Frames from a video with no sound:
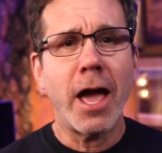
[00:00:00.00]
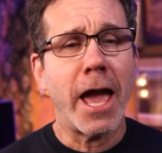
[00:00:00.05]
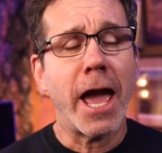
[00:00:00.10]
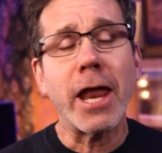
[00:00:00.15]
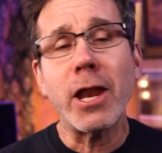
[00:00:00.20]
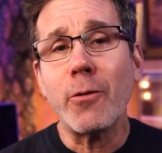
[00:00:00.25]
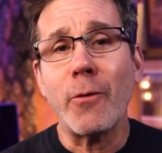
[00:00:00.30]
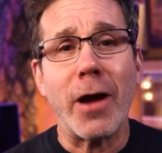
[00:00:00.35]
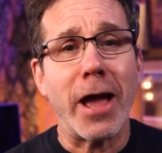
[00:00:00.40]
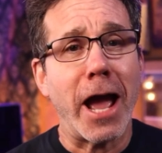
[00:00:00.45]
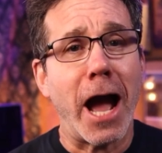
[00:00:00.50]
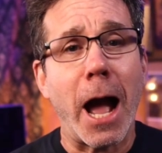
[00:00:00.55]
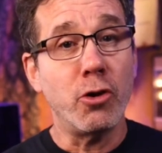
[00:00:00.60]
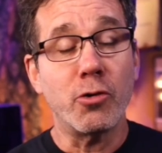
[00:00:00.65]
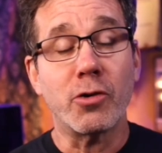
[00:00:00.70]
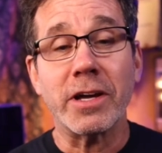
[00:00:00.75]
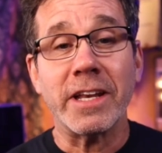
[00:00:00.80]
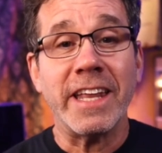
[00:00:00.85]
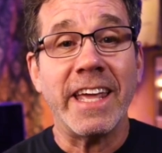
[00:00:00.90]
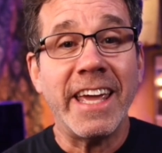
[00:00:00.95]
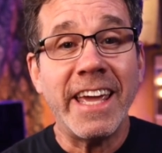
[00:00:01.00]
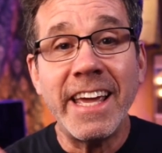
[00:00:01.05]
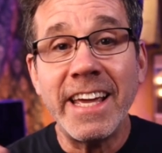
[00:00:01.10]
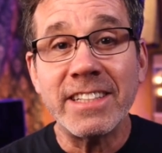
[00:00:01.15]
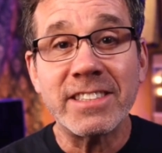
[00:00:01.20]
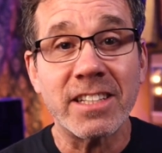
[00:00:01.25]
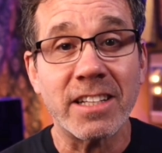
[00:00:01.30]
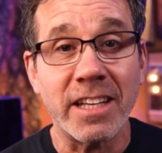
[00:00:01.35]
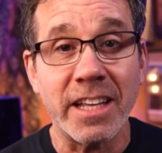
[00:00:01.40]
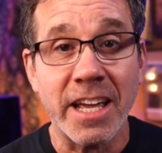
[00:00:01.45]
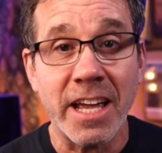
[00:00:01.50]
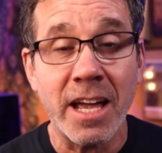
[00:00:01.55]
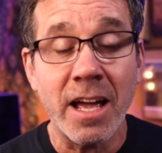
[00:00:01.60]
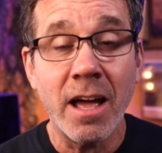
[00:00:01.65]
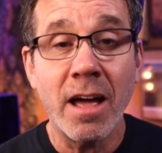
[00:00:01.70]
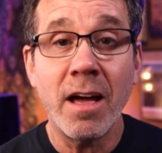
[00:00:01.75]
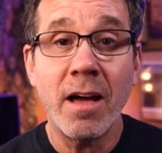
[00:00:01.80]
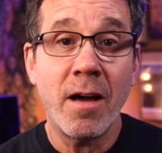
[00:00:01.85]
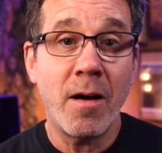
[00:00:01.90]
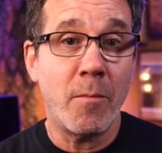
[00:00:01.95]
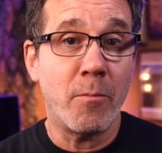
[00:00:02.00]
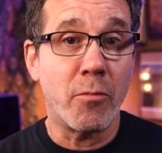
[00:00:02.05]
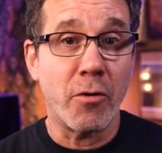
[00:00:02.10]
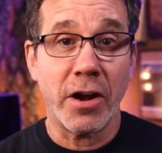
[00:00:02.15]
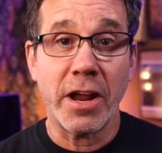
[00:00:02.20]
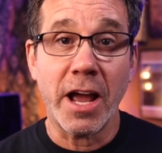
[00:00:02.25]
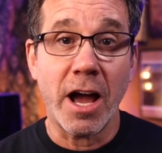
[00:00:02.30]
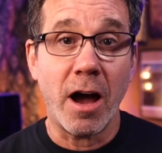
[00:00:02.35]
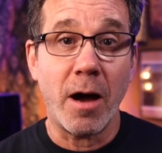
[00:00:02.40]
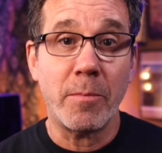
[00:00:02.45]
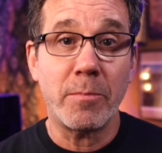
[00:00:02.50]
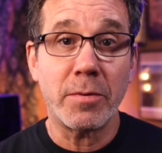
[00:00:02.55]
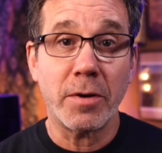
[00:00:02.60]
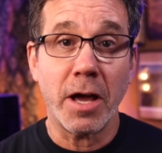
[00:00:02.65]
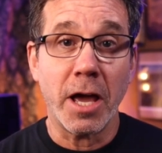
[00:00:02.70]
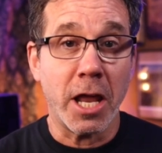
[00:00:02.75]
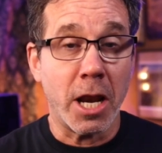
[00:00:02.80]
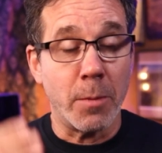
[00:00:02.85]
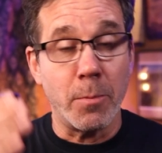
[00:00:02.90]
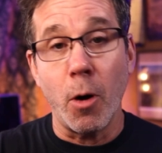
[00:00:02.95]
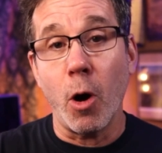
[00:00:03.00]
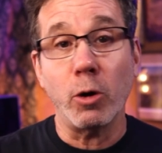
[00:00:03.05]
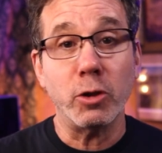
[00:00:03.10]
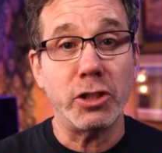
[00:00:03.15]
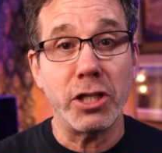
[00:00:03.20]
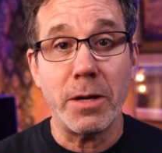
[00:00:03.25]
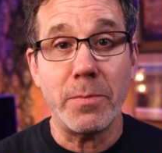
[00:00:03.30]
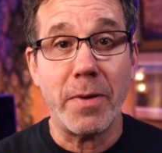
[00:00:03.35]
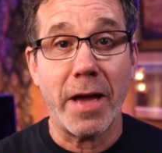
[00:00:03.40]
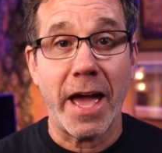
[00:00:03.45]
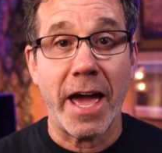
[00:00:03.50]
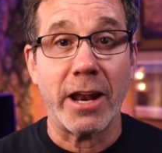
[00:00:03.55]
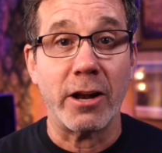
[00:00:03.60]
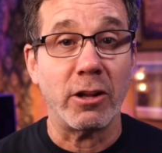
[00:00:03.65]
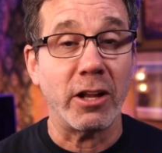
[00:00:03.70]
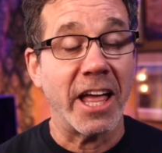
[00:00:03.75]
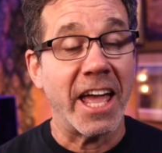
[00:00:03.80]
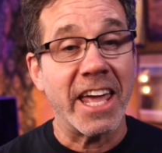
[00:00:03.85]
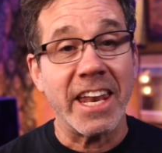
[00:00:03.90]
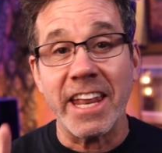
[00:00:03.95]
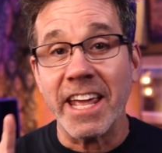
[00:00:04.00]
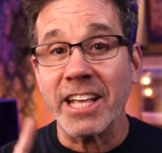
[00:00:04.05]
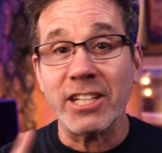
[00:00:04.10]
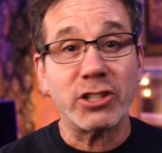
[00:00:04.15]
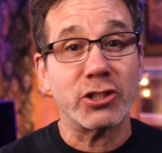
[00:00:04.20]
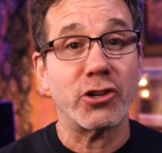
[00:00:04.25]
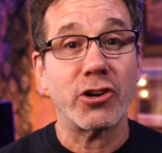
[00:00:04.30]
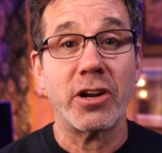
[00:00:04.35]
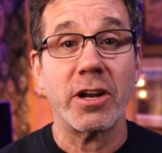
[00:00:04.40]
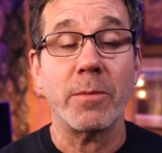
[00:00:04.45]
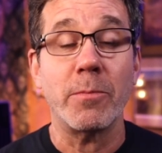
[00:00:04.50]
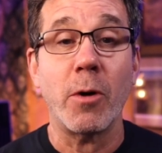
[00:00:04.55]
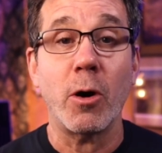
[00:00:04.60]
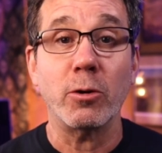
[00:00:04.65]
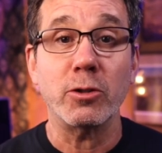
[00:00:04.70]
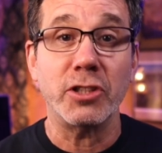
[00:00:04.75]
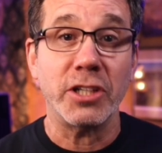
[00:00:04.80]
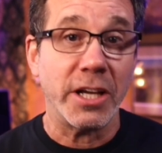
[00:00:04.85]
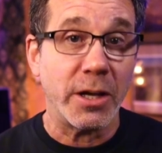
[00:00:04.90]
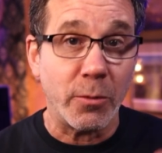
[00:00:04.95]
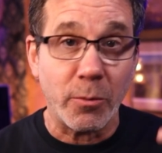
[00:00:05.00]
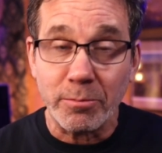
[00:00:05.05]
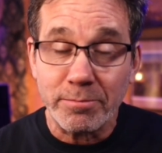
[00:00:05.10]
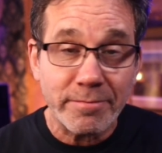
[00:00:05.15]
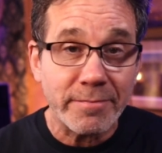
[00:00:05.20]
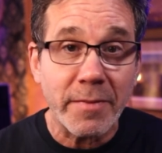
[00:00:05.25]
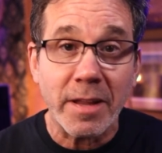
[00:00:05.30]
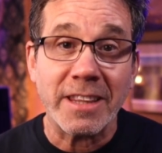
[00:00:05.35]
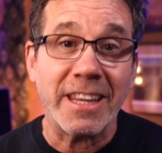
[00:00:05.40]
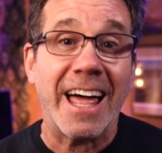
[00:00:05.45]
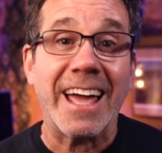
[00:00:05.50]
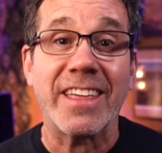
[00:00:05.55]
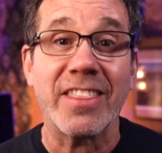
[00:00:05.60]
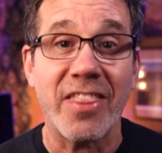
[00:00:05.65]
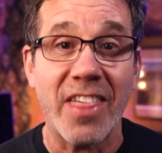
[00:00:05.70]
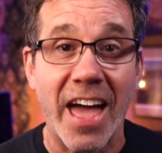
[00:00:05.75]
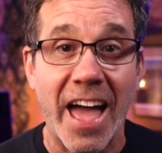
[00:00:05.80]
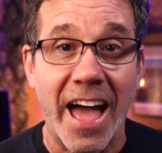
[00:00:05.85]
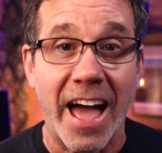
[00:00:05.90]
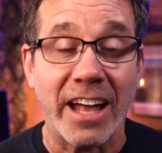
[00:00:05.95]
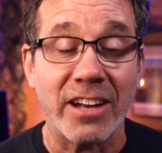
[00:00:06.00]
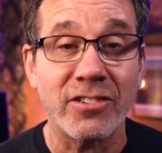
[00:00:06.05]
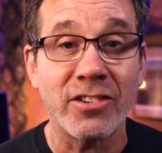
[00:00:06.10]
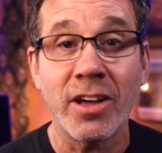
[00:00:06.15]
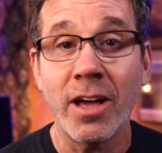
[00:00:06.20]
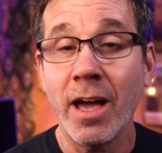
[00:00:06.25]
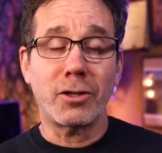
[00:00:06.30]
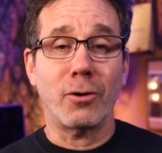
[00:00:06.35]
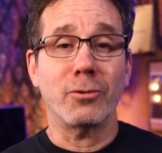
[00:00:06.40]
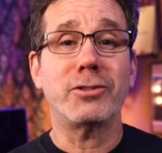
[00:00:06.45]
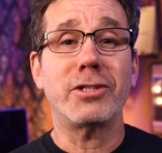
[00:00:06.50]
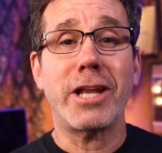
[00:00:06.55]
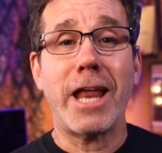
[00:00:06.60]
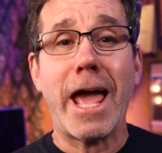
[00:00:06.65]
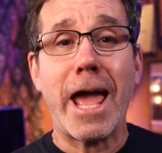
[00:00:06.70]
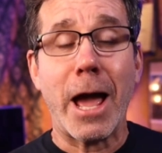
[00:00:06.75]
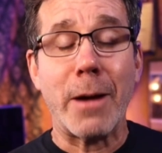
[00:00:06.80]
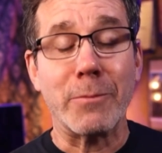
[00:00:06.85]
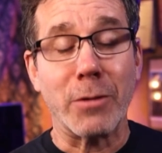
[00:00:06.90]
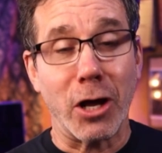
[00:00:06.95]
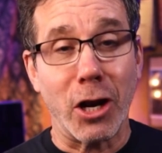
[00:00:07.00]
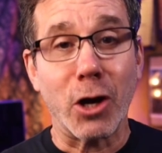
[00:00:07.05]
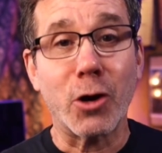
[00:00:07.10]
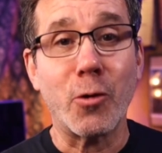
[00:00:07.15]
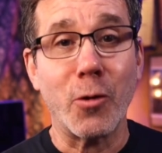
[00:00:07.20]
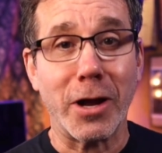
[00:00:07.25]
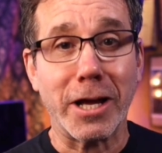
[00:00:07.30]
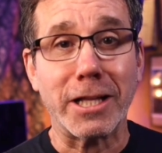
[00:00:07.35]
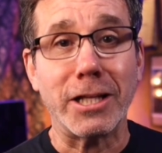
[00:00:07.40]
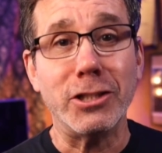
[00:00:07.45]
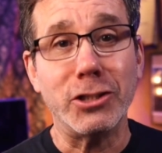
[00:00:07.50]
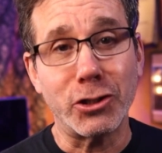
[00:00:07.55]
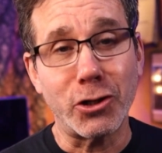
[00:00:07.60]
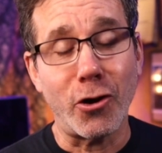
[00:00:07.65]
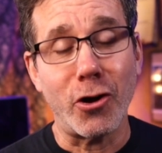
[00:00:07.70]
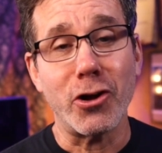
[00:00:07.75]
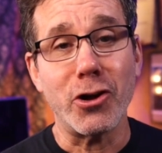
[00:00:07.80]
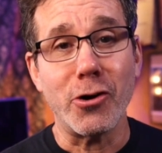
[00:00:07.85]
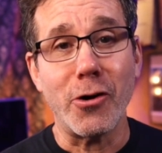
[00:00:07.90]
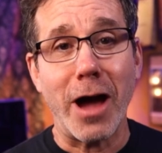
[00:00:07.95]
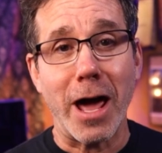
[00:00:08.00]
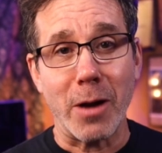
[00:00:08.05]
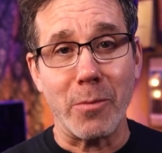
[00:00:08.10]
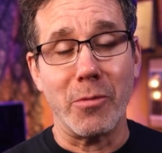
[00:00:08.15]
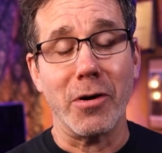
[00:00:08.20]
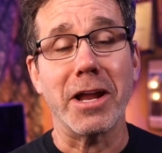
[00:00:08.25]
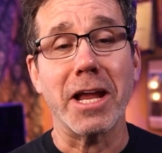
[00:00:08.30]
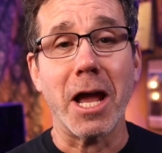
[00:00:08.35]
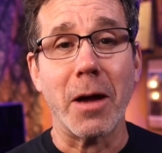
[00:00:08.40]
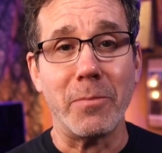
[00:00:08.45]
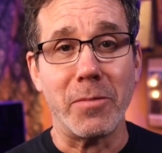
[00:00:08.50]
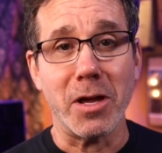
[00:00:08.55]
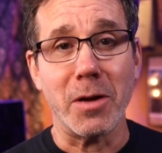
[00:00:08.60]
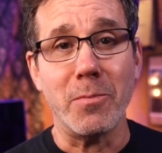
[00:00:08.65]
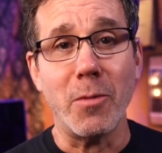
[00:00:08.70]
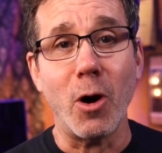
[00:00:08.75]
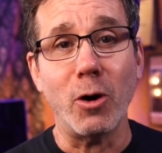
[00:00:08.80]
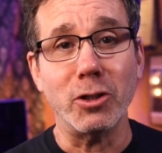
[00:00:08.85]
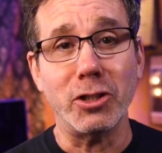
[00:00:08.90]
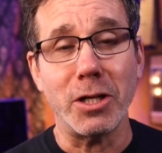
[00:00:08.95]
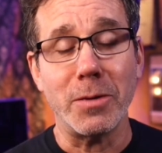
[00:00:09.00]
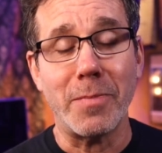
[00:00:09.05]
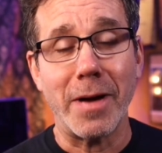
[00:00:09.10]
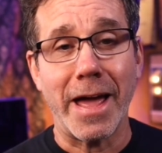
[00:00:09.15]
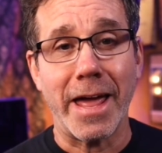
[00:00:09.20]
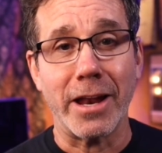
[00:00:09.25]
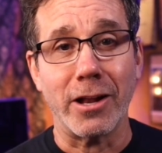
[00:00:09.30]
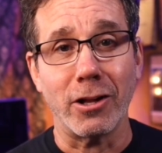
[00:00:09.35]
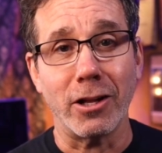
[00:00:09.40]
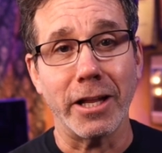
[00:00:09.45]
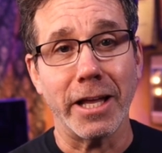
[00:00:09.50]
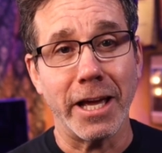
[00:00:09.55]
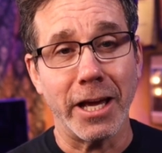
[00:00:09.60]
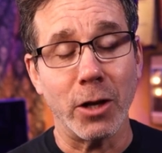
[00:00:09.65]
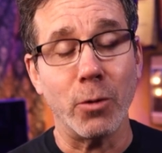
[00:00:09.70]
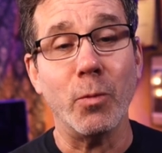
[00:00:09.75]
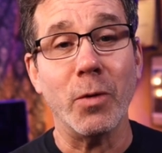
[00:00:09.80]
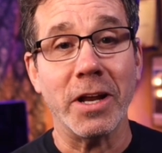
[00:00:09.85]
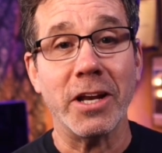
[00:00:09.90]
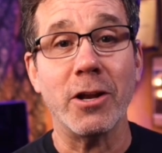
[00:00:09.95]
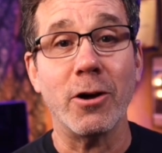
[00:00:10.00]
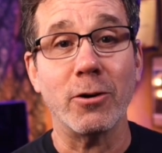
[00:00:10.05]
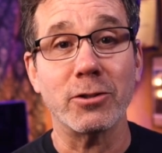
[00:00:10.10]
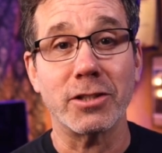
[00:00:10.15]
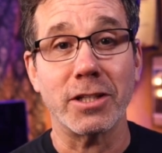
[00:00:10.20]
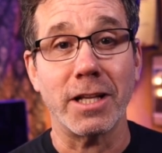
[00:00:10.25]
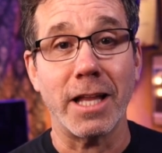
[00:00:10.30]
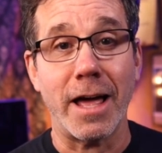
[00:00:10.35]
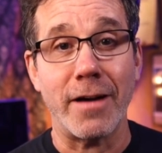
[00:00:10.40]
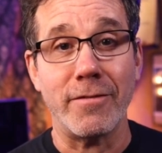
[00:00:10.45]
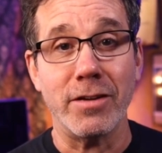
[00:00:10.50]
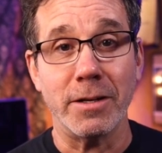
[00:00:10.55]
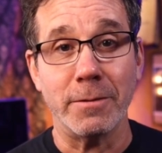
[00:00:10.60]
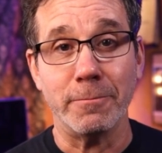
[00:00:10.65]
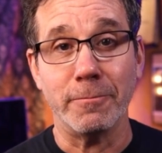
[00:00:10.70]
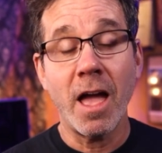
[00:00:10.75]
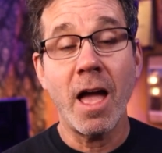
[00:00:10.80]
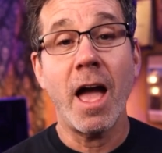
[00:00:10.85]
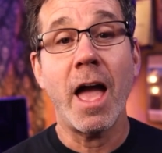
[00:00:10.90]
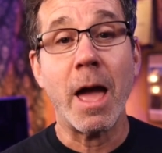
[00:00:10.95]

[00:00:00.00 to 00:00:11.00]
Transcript: Anyway, you can easily bring up an emoji panel and insert an emoji like that. So today I'm going to quickly show you how to bring up the emoji panel in Windows 11.